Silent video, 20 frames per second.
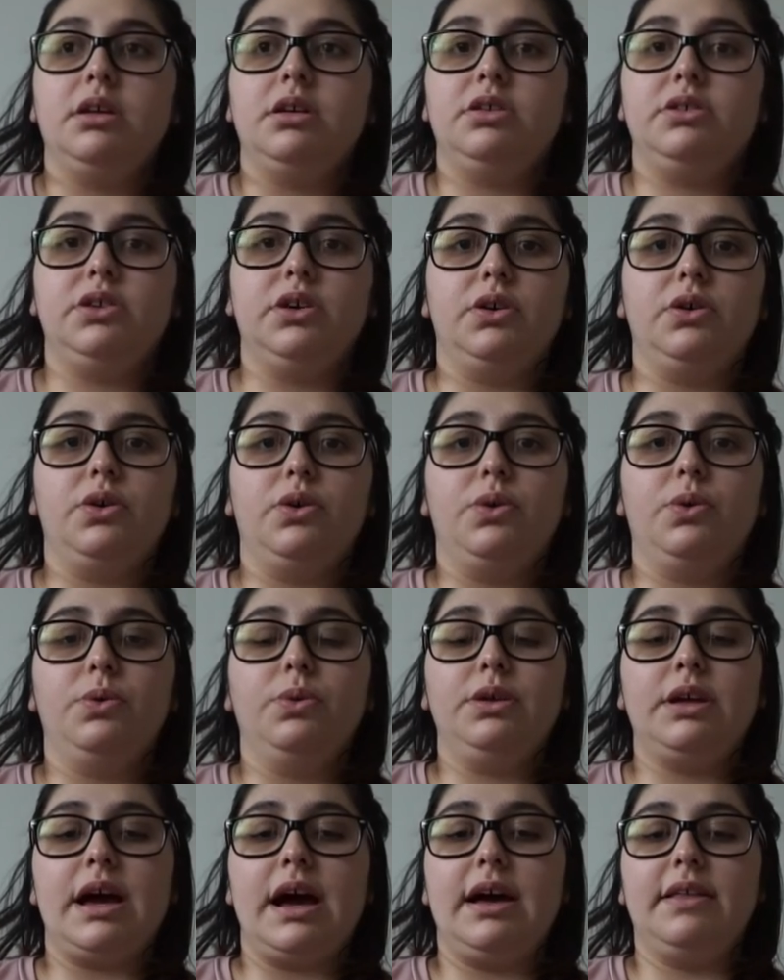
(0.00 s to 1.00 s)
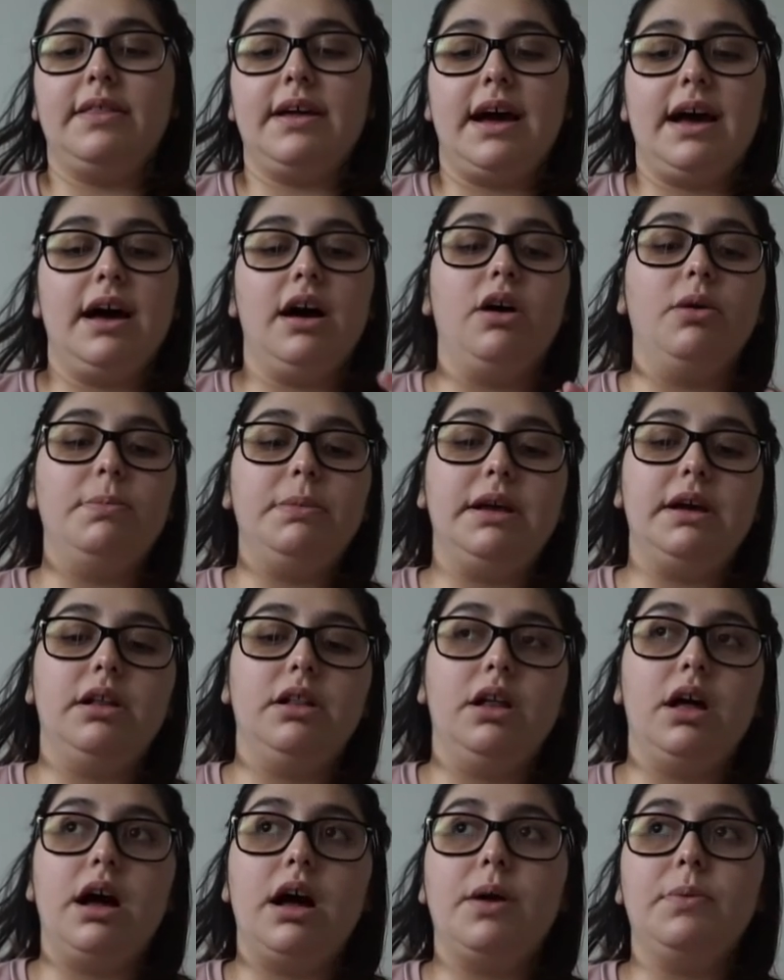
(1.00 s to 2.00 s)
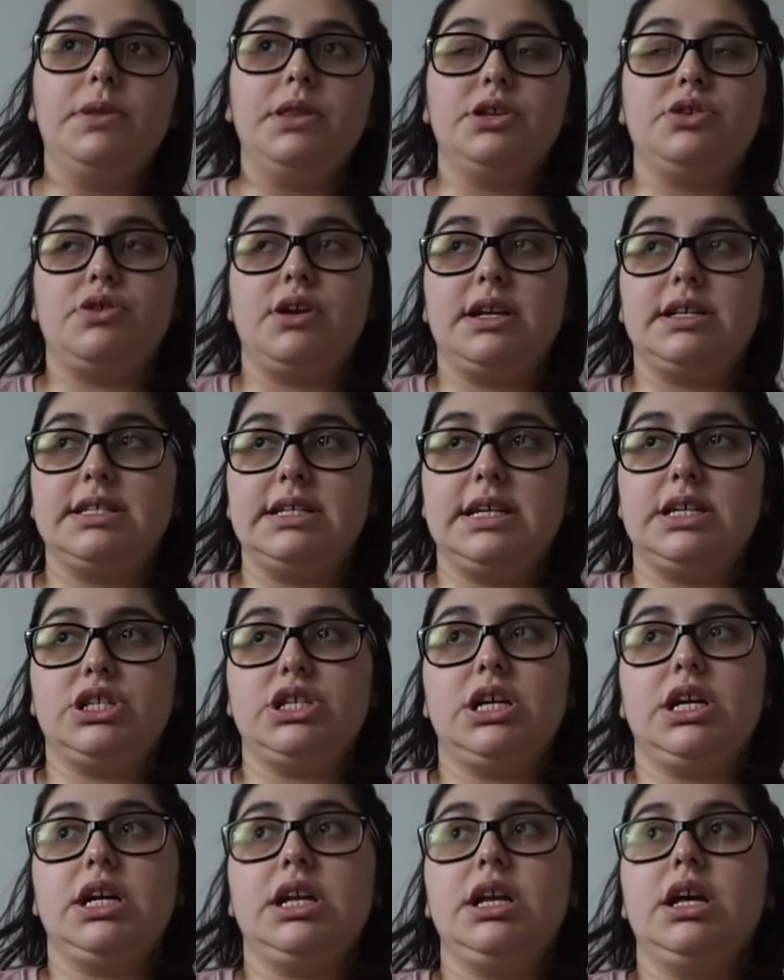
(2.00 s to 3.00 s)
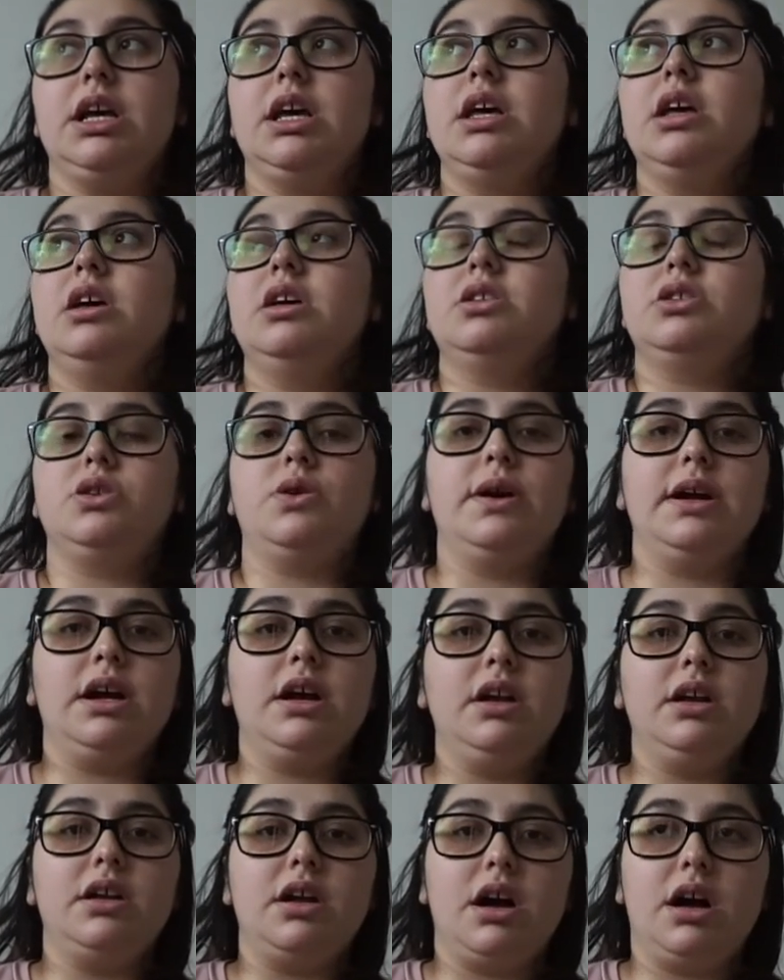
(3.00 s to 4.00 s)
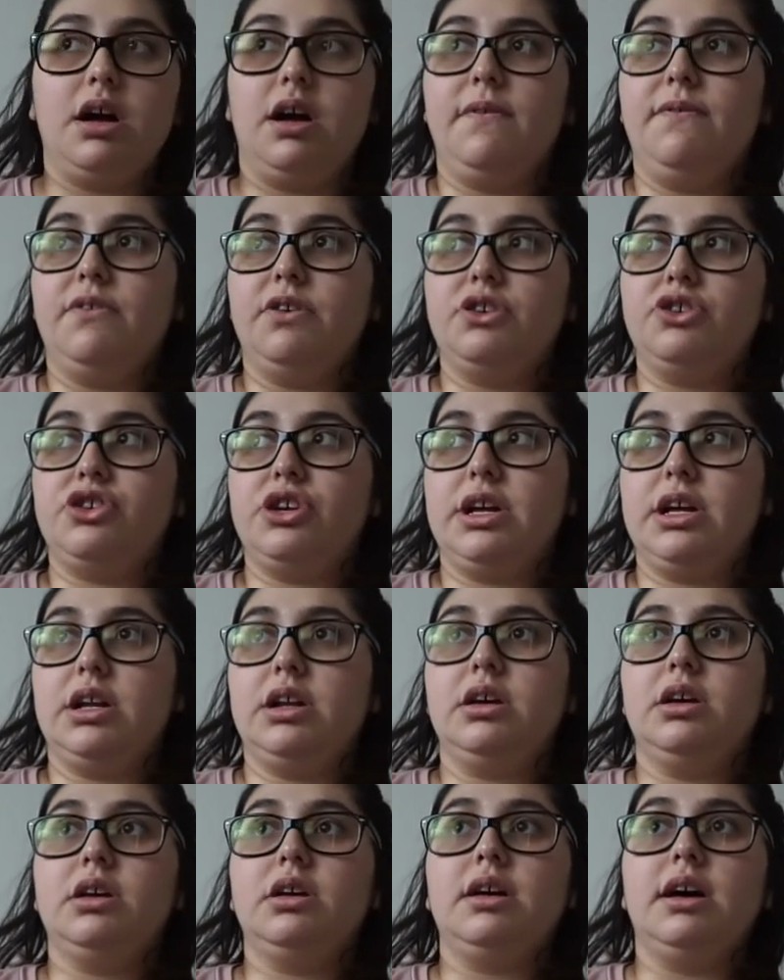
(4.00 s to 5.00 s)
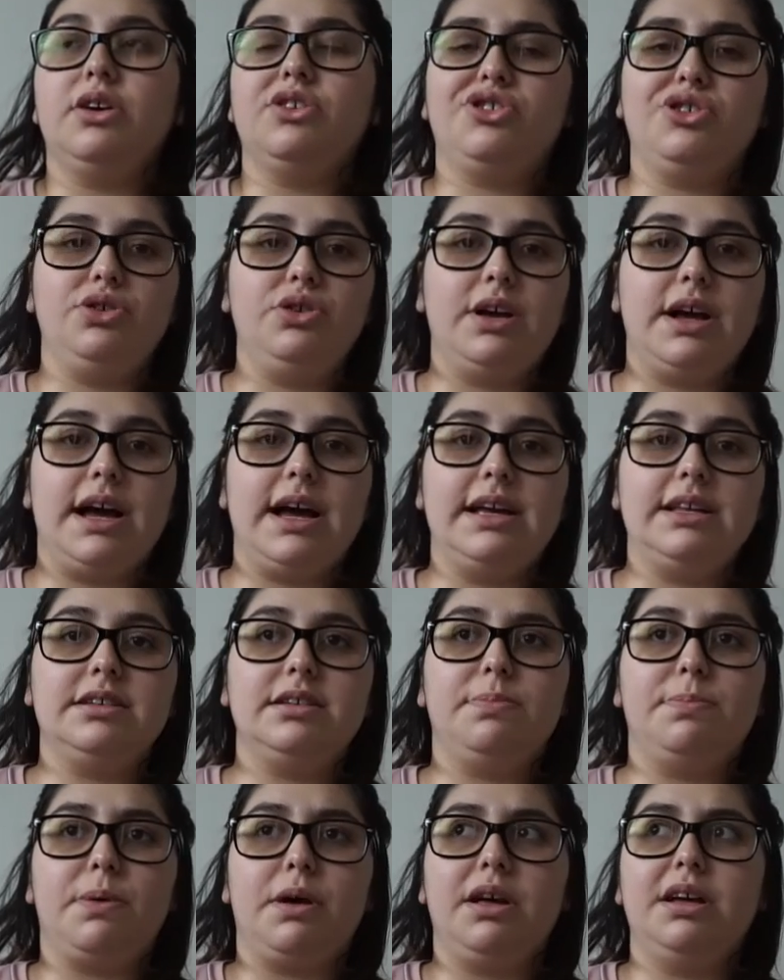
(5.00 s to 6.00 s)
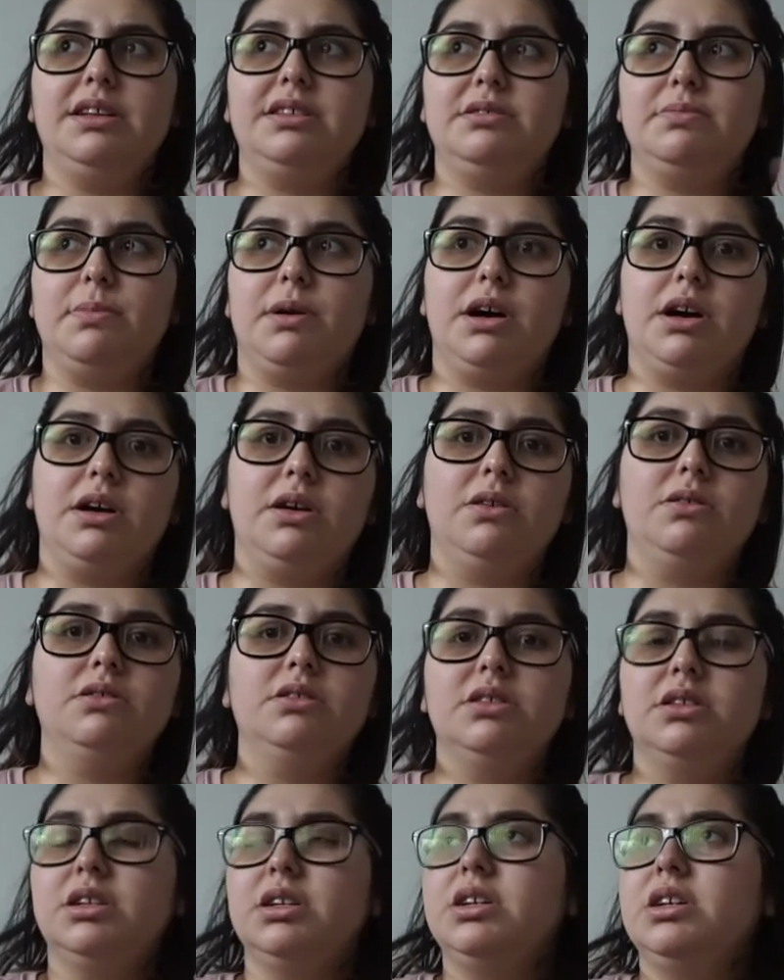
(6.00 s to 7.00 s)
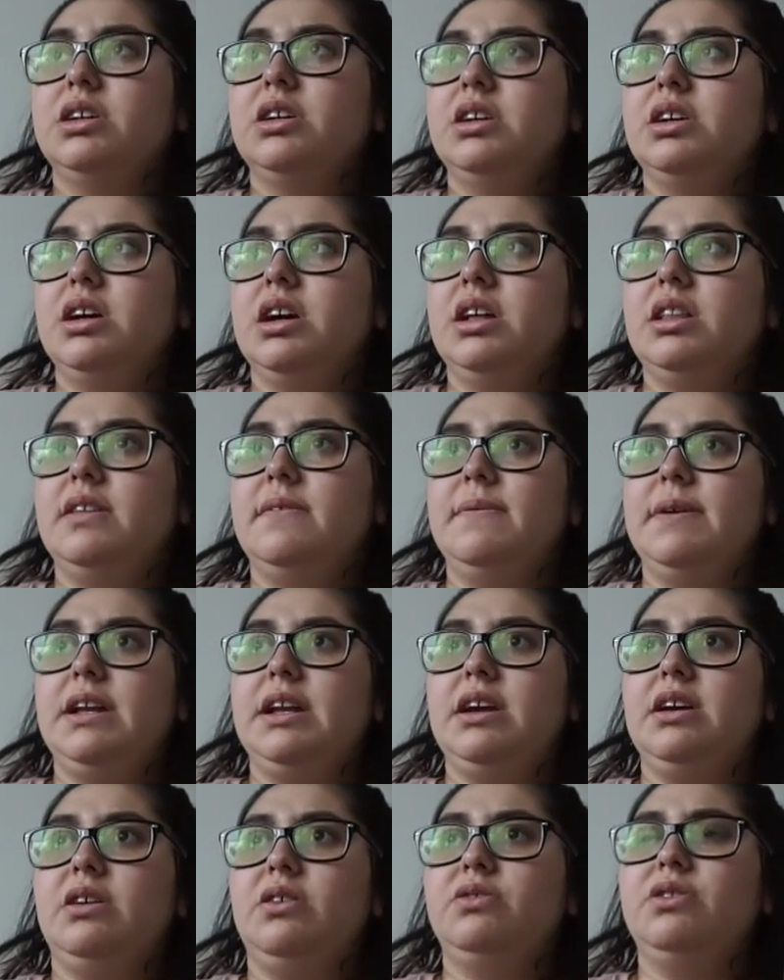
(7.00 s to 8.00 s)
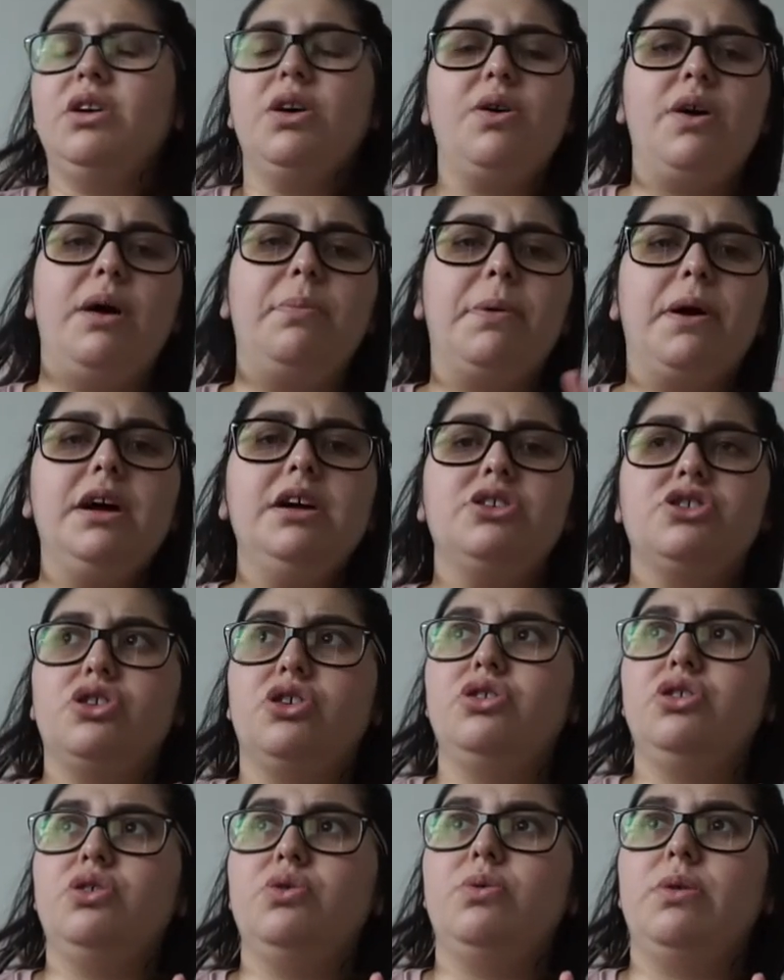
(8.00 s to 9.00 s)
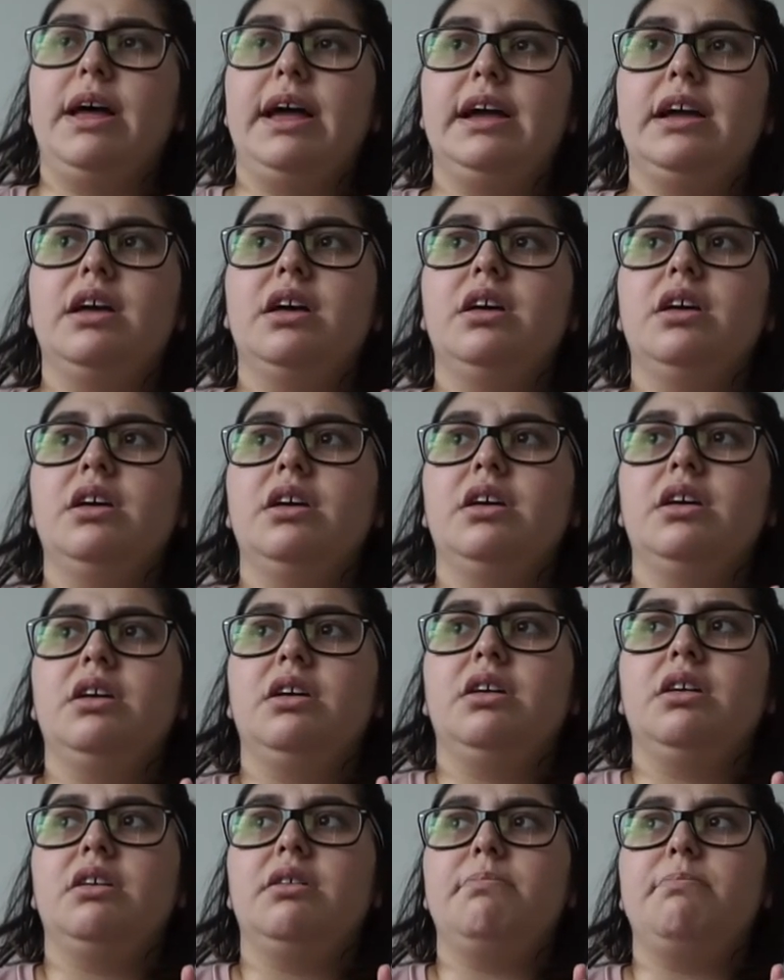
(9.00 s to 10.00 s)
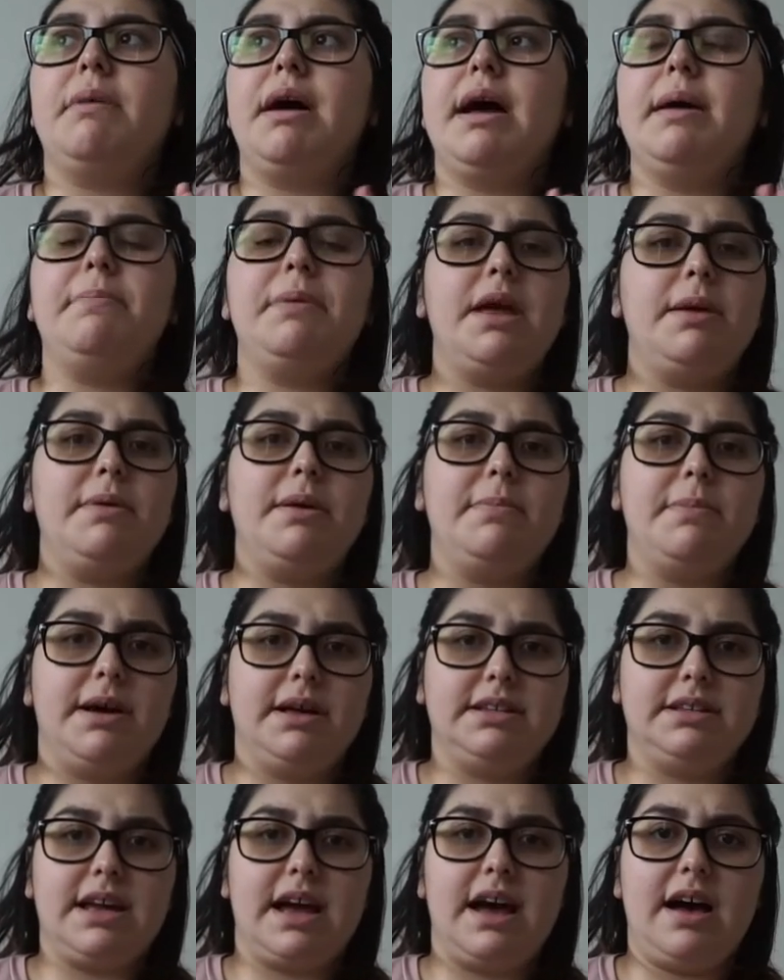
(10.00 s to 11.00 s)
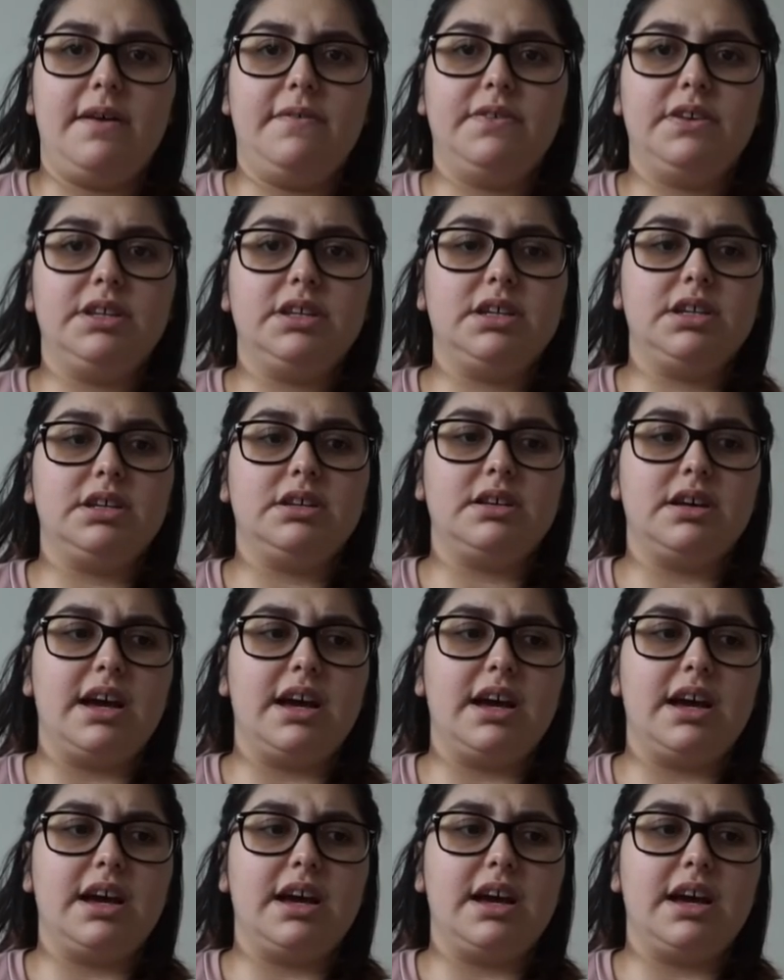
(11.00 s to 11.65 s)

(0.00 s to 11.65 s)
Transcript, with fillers: So, yeah, that helped me a lot with the transition. So, I got a knockoff version. I'll show you guys probably tomorrow in the video. No, I'll probably show you, like, my baby must-haves.